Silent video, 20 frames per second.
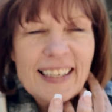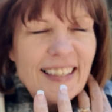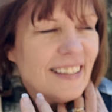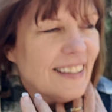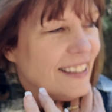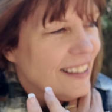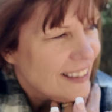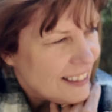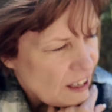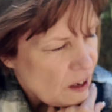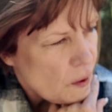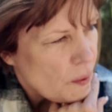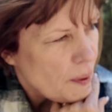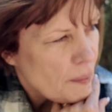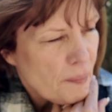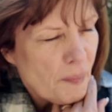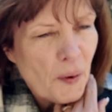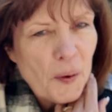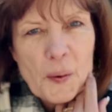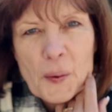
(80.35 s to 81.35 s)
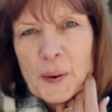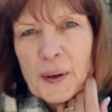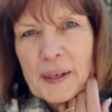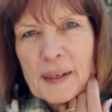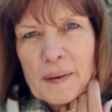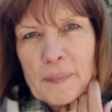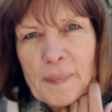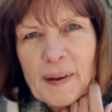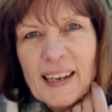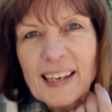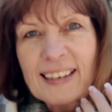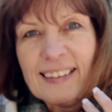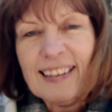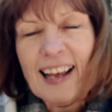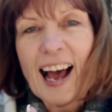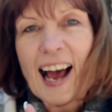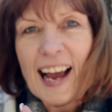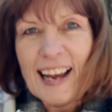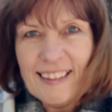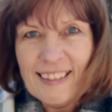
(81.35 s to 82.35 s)
is so important because
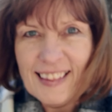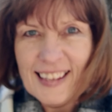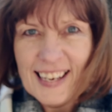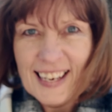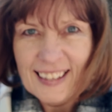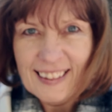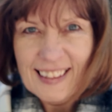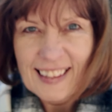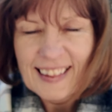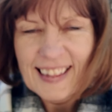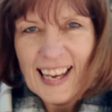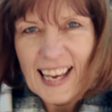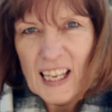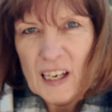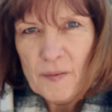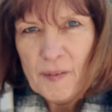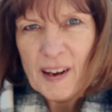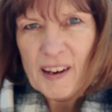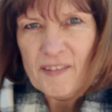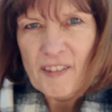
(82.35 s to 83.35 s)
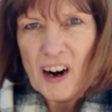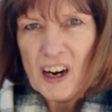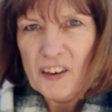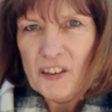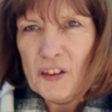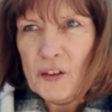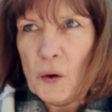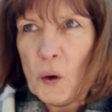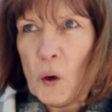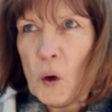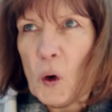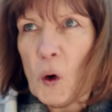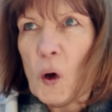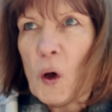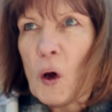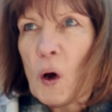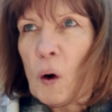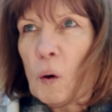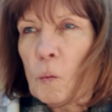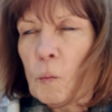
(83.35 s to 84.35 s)
I think that the enemy of our soul
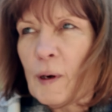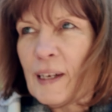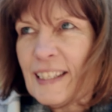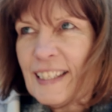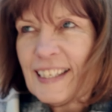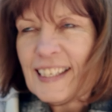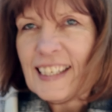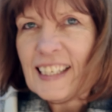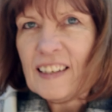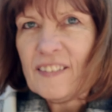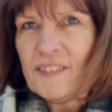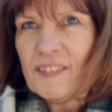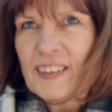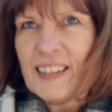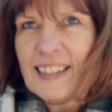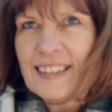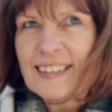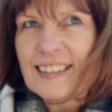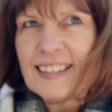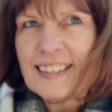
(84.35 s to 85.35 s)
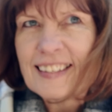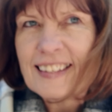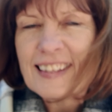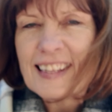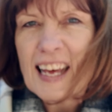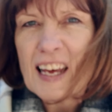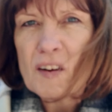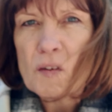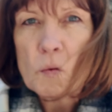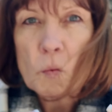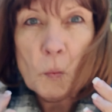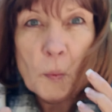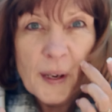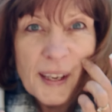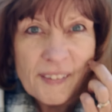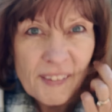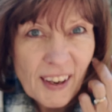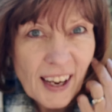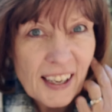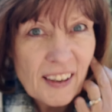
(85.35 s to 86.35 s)
wants to convince us that
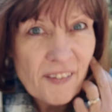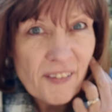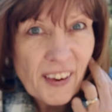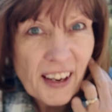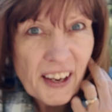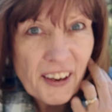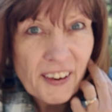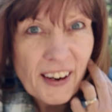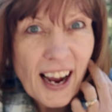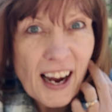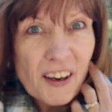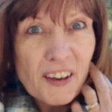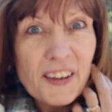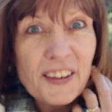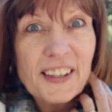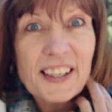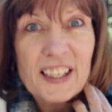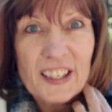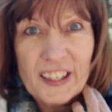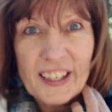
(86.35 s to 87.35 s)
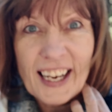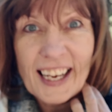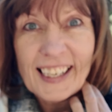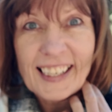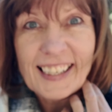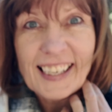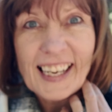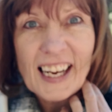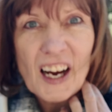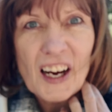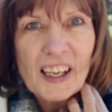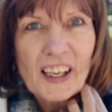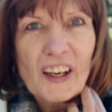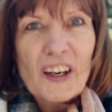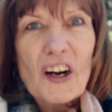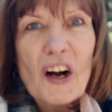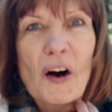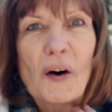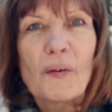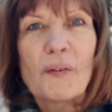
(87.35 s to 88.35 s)
we've got to figure out Christianity on our
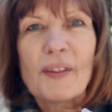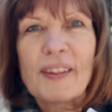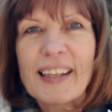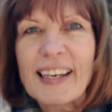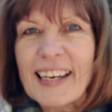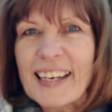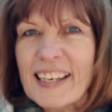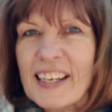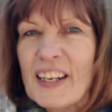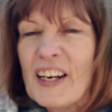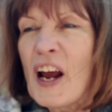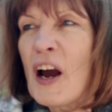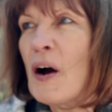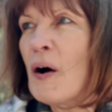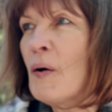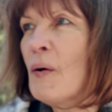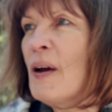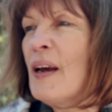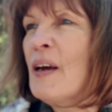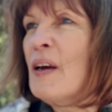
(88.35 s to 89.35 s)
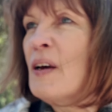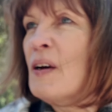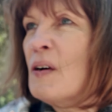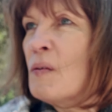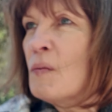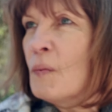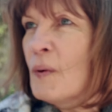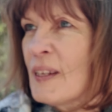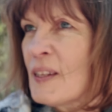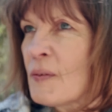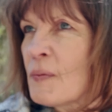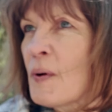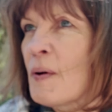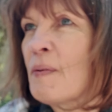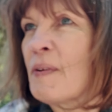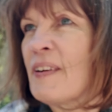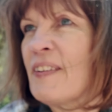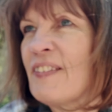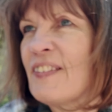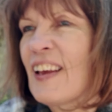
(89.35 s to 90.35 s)
own, that, you know, once we
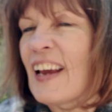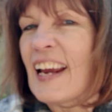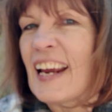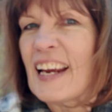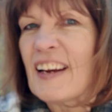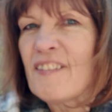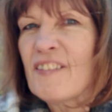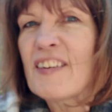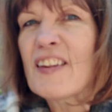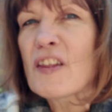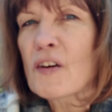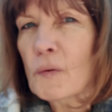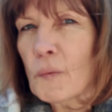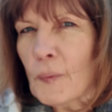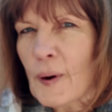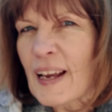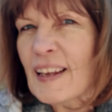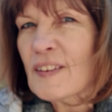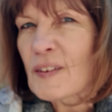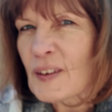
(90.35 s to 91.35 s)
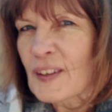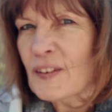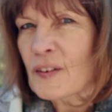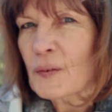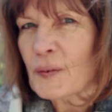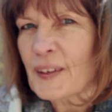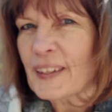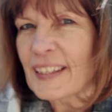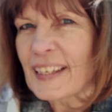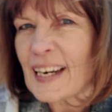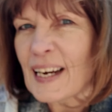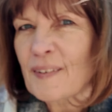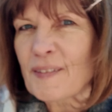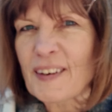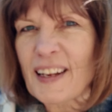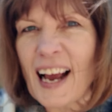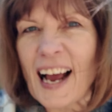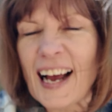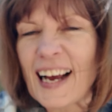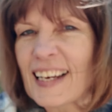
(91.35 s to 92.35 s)
were saved, the rest is really up
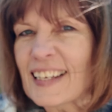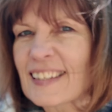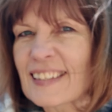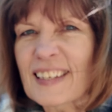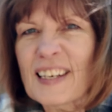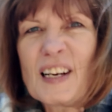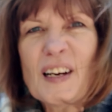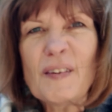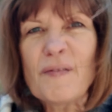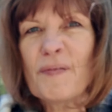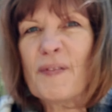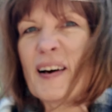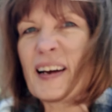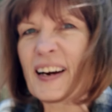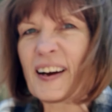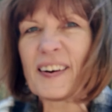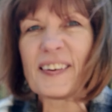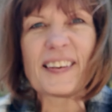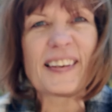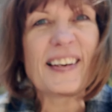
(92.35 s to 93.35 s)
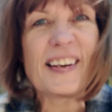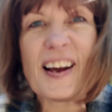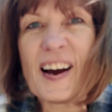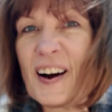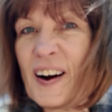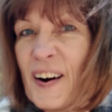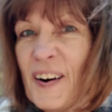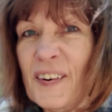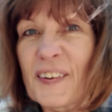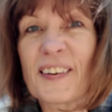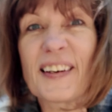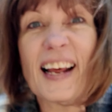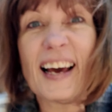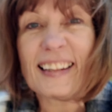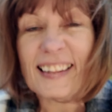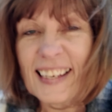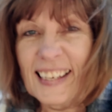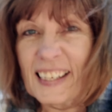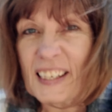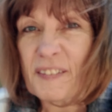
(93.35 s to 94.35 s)
to us. But no,
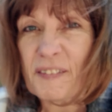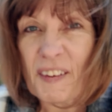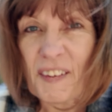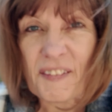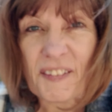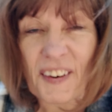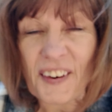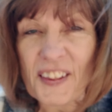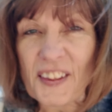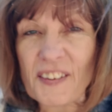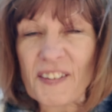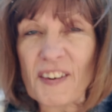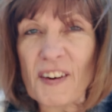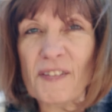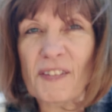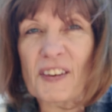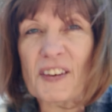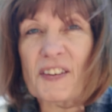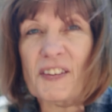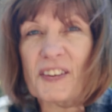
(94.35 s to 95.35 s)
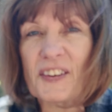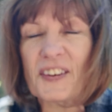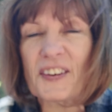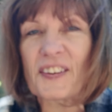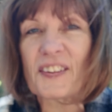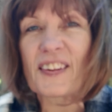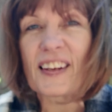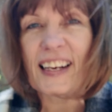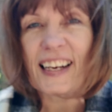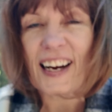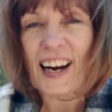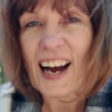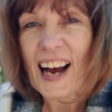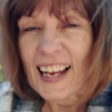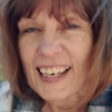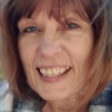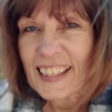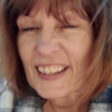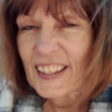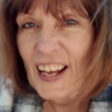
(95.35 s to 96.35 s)
nothing could be further from the truth.
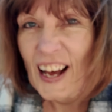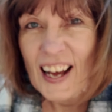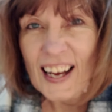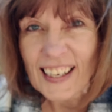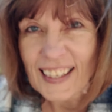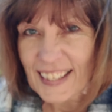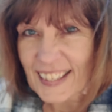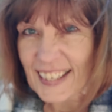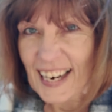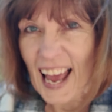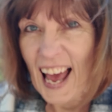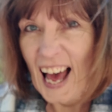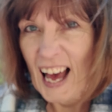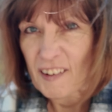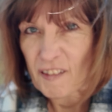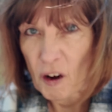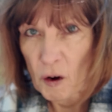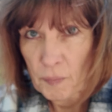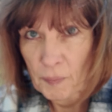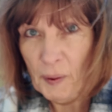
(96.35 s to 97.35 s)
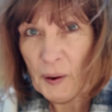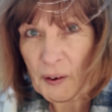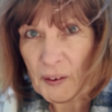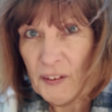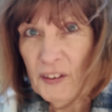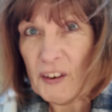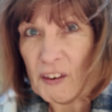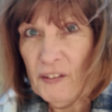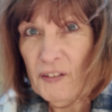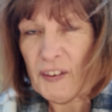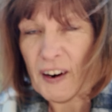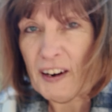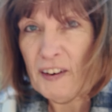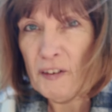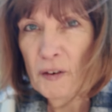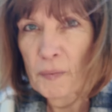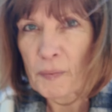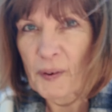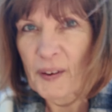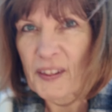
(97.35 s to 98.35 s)
God longs to have a personal
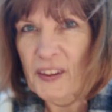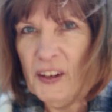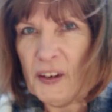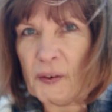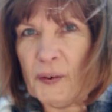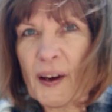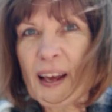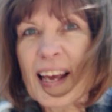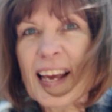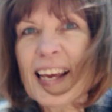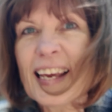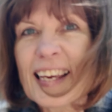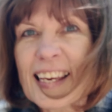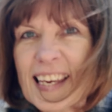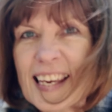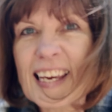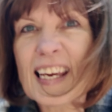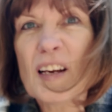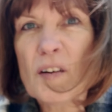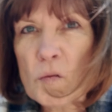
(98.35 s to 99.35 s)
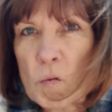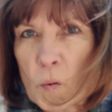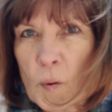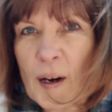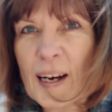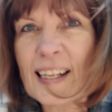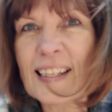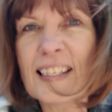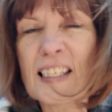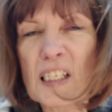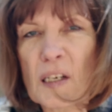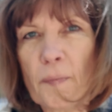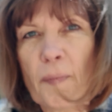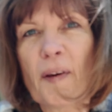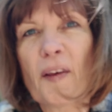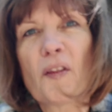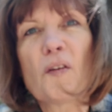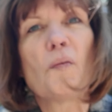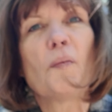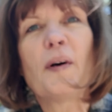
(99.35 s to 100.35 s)
friendship with you. He wants to
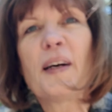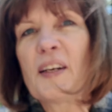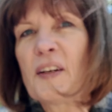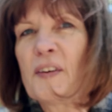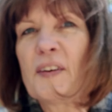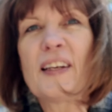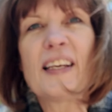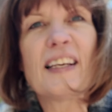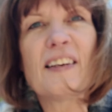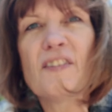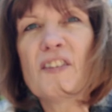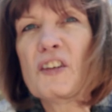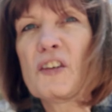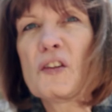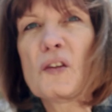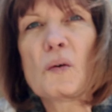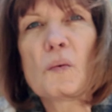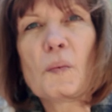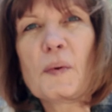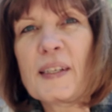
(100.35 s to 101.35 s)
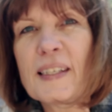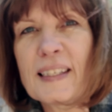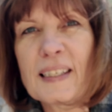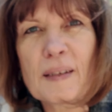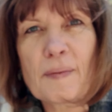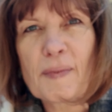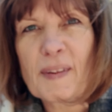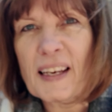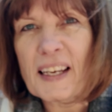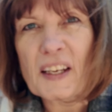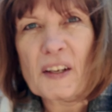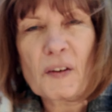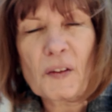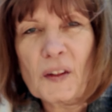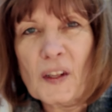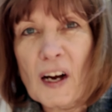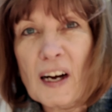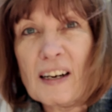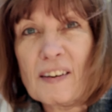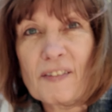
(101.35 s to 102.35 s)
be the one who gives you the wisdom that you
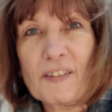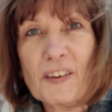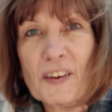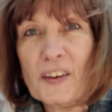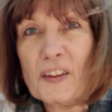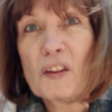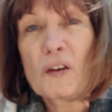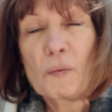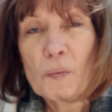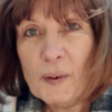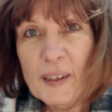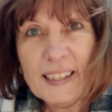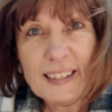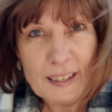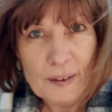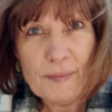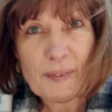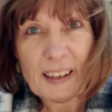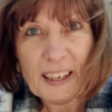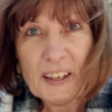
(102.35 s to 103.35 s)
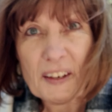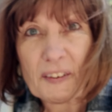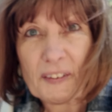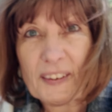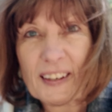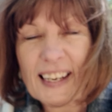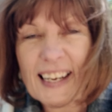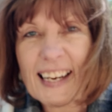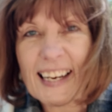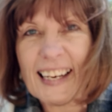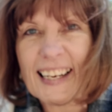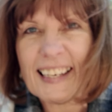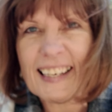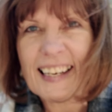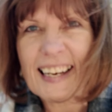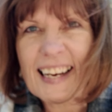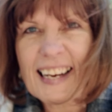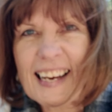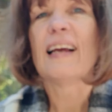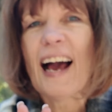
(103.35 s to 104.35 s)
long for, the wisdom that you need.
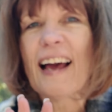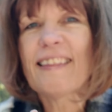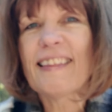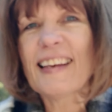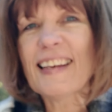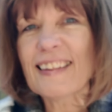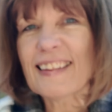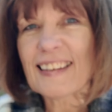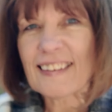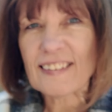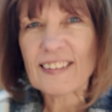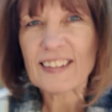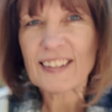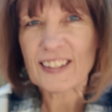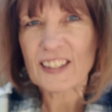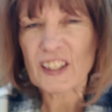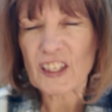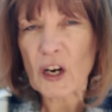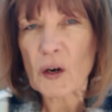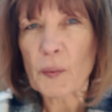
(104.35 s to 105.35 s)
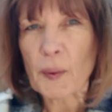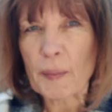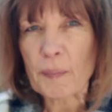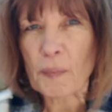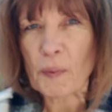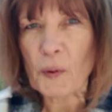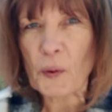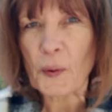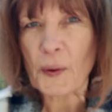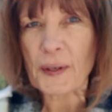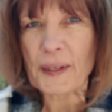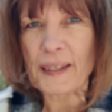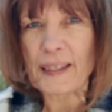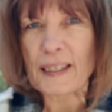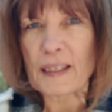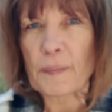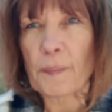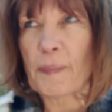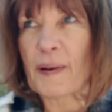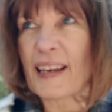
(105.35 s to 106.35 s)
I think this is so
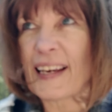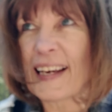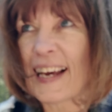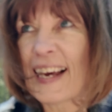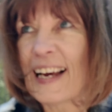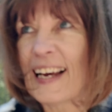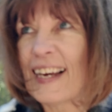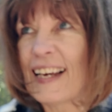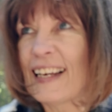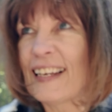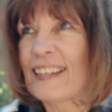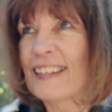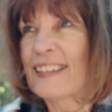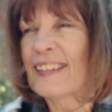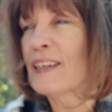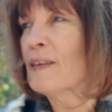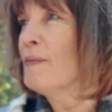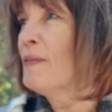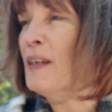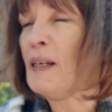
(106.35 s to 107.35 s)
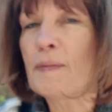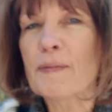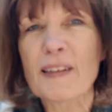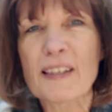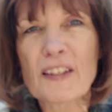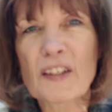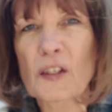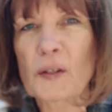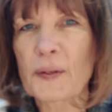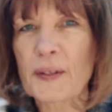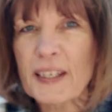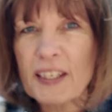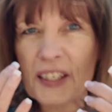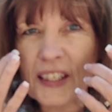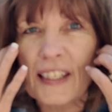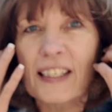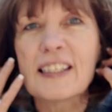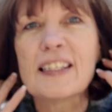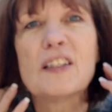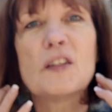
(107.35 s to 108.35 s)
important because sometimes as
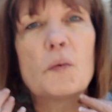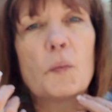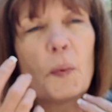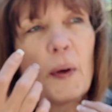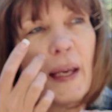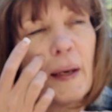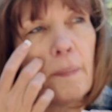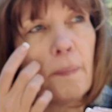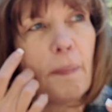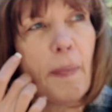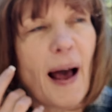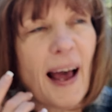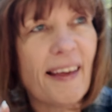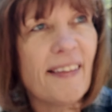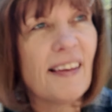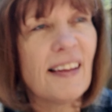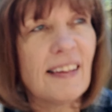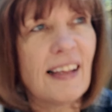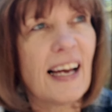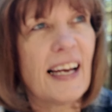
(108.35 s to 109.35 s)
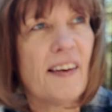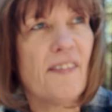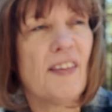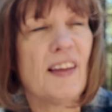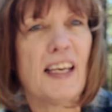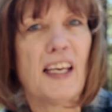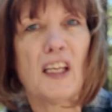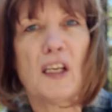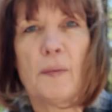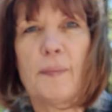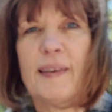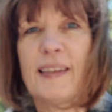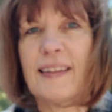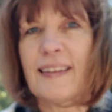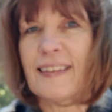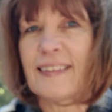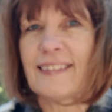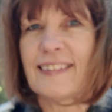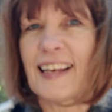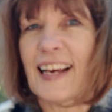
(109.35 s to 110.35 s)
Christians, we buy the lie of the enemy
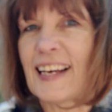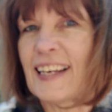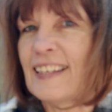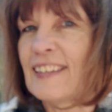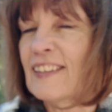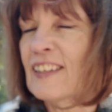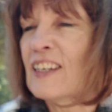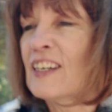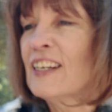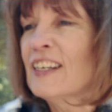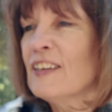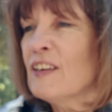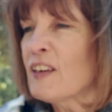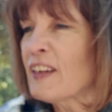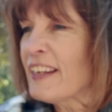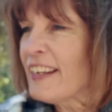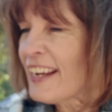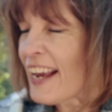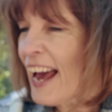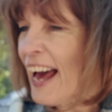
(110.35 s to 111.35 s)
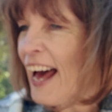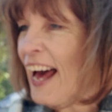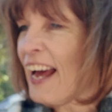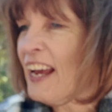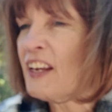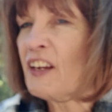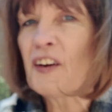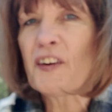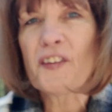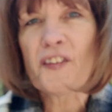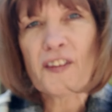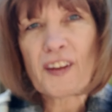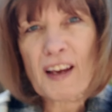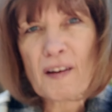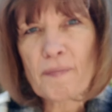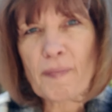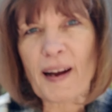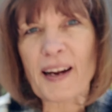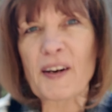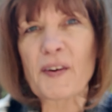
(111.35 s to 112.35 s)
that says, yeah, you're
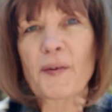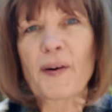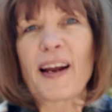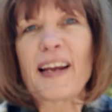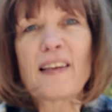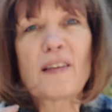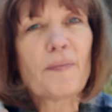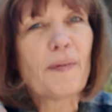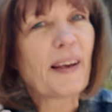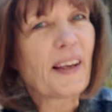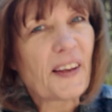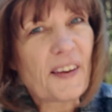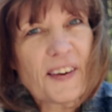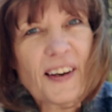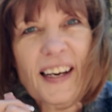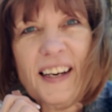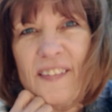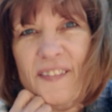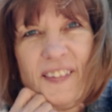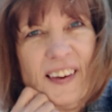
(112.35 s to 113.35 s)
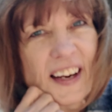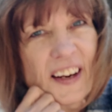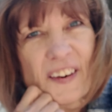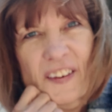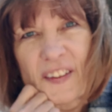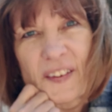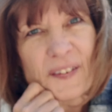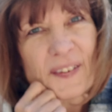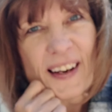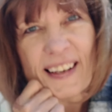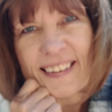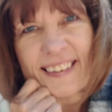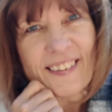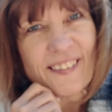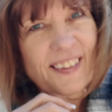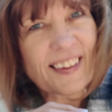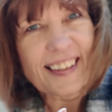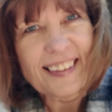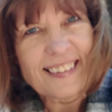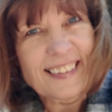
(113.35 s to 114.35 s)
saved by grace, but you got to figure the rest
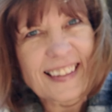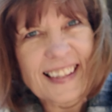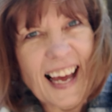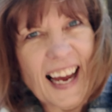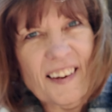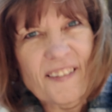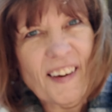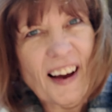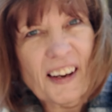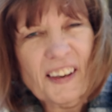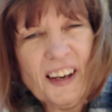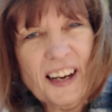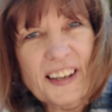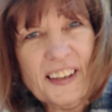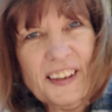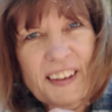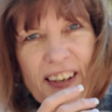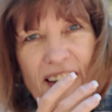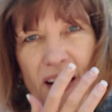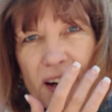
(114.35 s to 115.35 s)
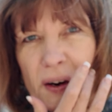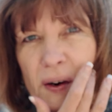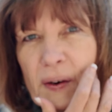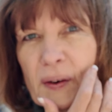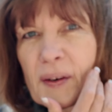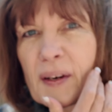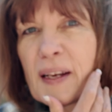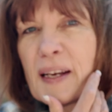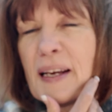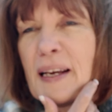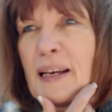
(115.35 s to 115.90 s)
of this life out on your own.